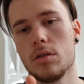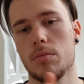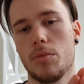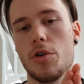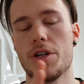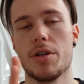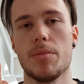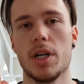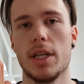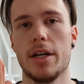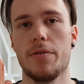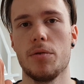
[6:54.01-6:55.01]
point in my
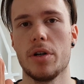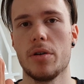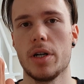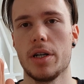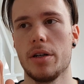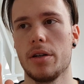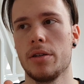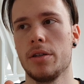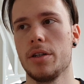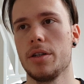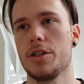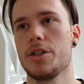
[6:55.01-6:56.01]
life where I
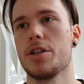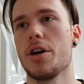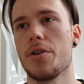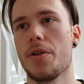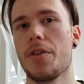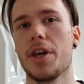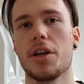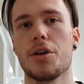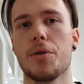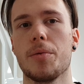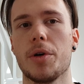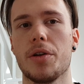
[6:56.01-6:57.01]
started
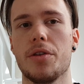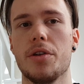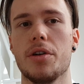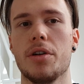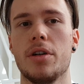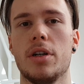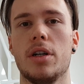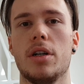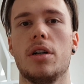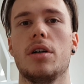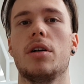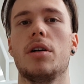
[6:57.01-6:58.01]
thinking about the
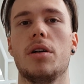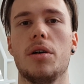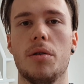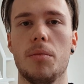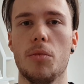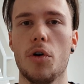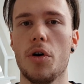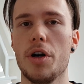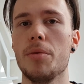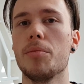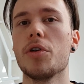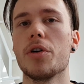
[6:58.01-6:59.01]

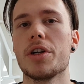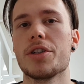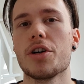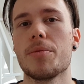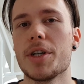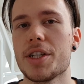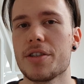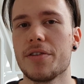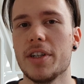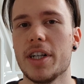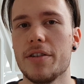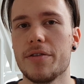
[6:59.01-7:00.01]
more important topics
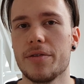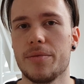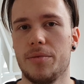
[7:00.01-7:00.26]
of life.